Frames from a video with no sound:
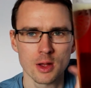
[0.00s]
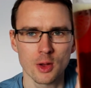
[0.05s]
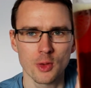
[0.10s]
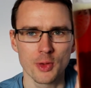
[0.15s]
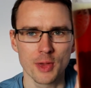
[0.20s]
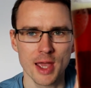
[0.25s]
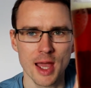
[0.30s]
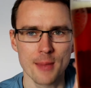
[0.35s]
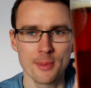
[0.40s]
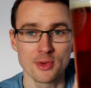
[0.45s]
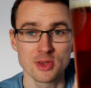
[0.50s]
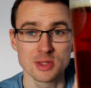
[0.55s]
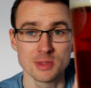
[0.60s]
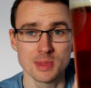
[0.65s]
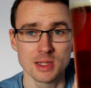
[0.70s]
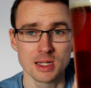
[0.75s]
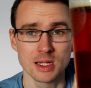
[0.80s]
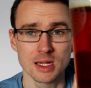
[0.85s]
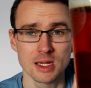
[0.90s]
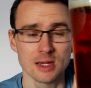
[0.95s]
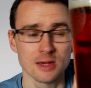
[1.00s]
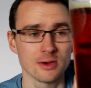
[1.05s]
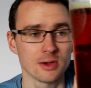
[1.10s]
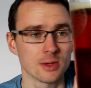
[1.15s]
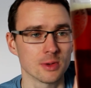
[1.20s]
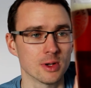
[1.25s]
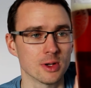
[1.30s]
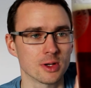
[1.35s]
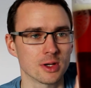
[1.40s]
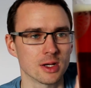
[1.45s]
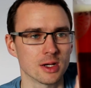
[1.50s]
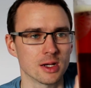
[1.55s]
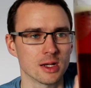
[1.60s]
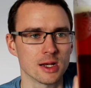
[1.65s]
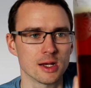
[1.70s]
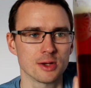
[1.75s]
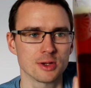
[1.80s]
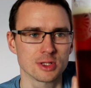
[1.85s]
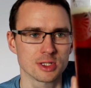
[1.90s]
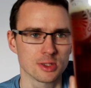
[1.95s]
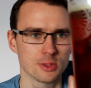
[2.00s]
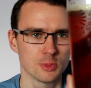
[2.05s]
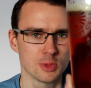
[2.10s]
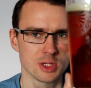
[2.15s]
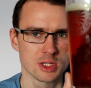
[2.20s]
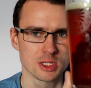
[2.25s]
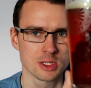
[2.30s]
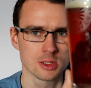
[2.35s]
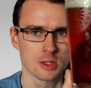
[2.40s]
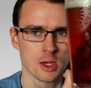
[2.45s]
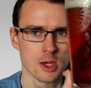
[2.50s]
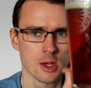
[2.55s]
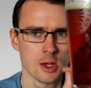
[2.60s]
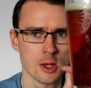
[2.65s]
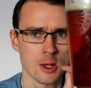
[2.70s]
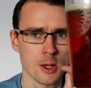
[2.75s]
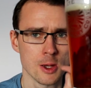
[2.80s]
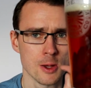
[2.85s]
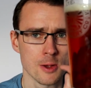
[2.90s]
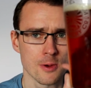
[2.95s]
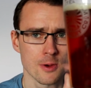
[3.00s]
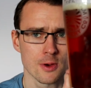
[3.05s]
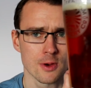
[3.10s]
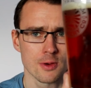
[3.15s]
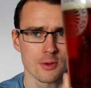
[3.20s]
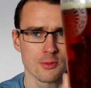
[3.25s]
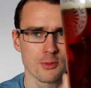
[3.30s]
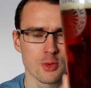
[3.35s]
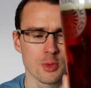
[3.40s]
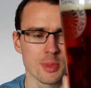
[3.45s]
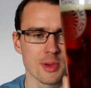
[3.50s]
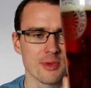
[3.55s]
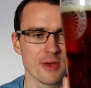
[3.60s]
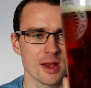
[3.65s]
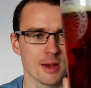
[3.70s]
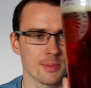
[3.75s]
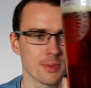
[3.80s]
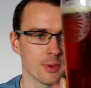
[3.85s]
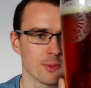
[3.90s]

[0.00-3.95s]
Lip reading: on the camera to me here anyway, looking at it, it looks almost ruby red.